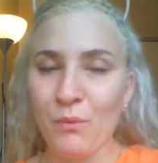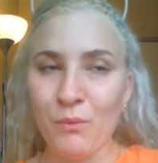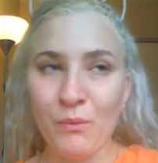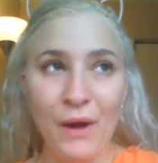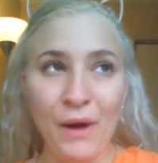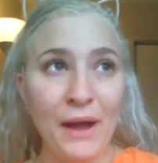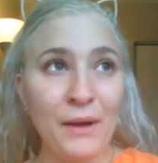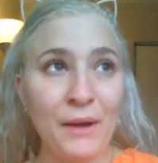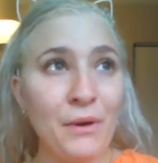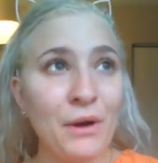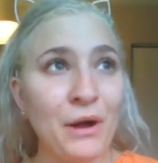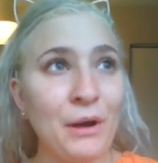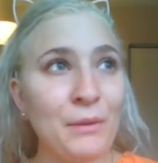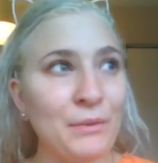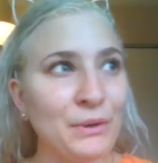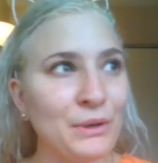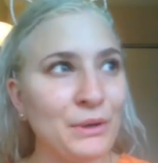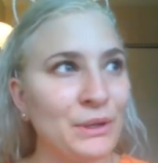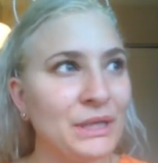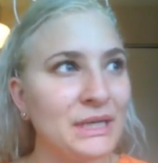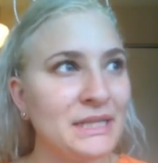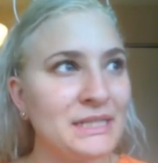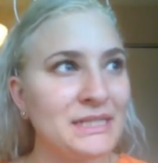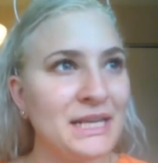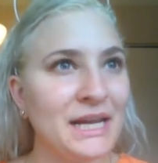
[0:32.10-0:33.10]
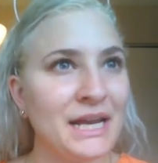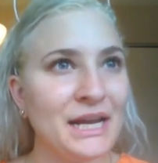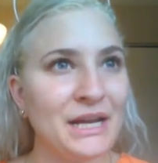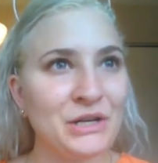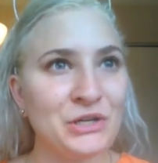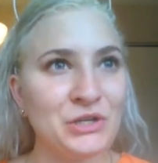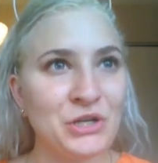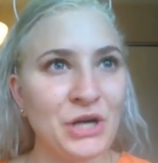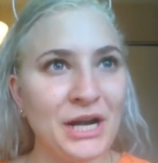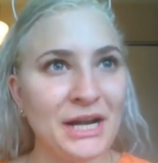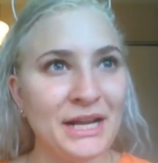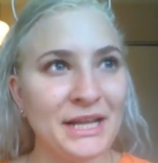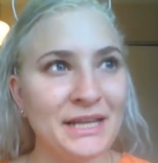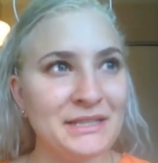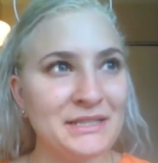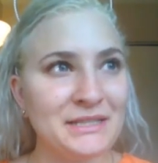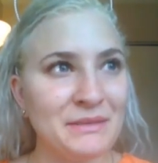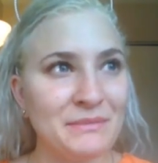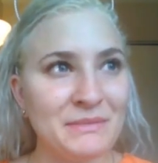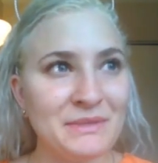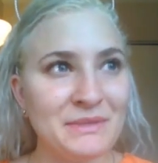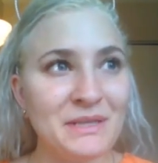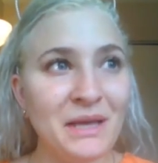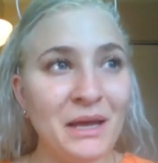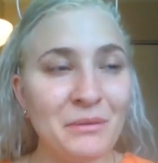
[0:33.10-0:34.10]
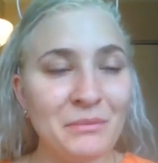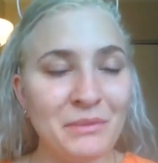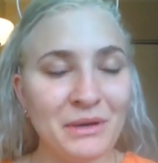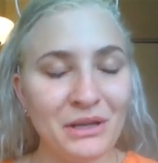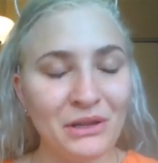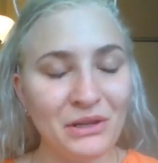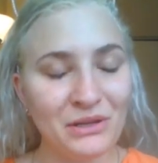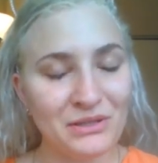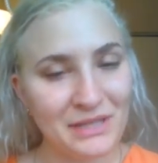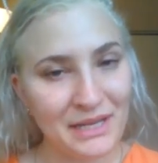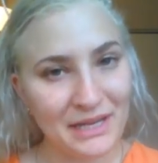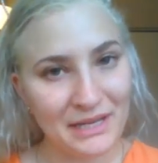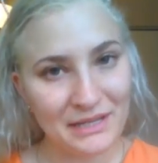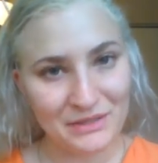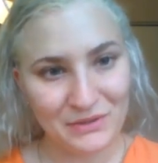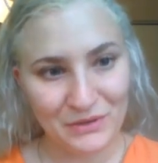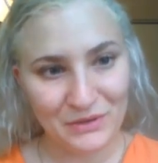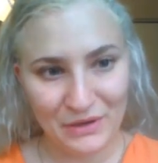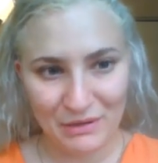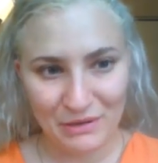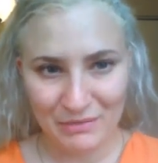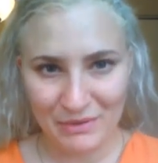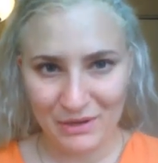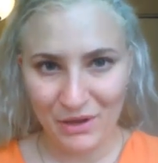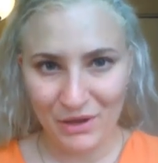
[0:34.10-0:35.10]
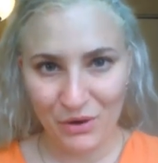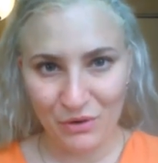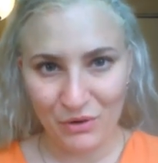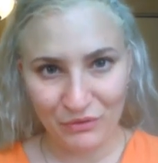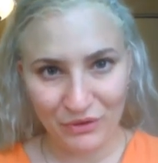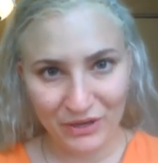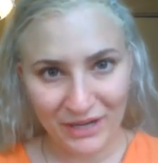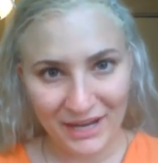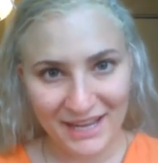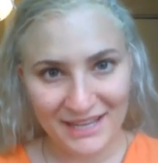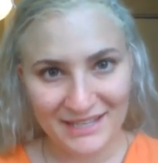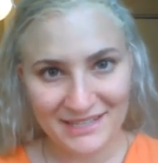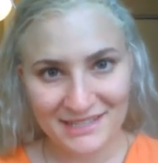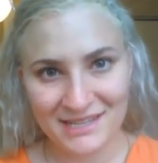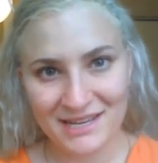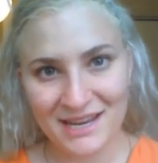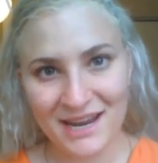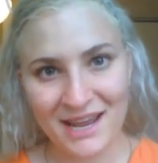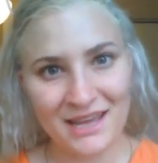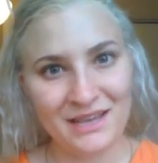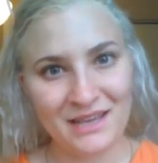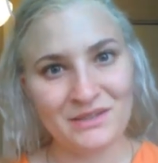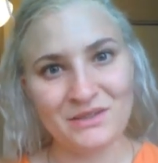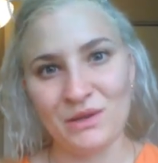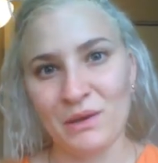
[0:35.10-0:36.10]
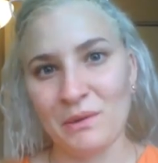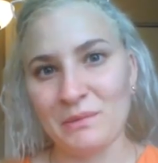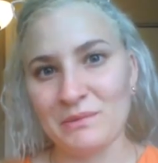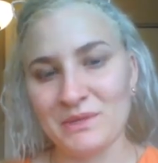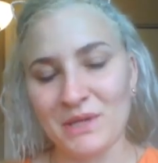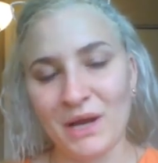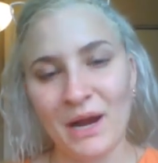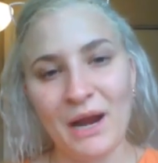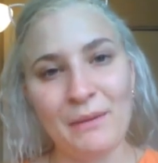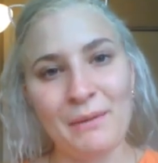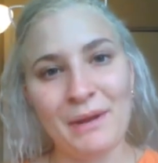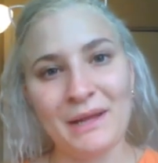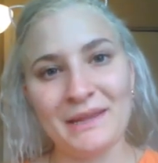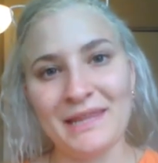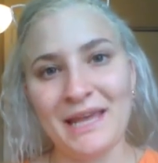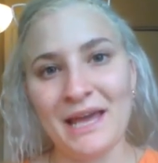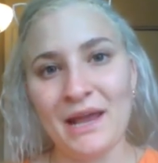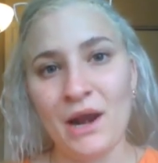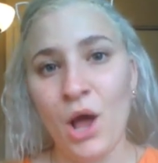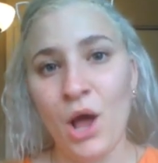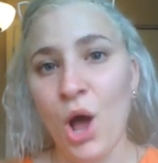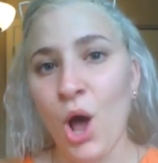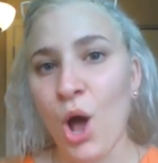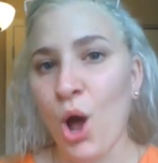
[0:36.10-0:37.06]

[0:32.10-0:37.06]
I woke up early today to try to get some sun, but it looks like it's going to be overcast today, so I'm sorry about that.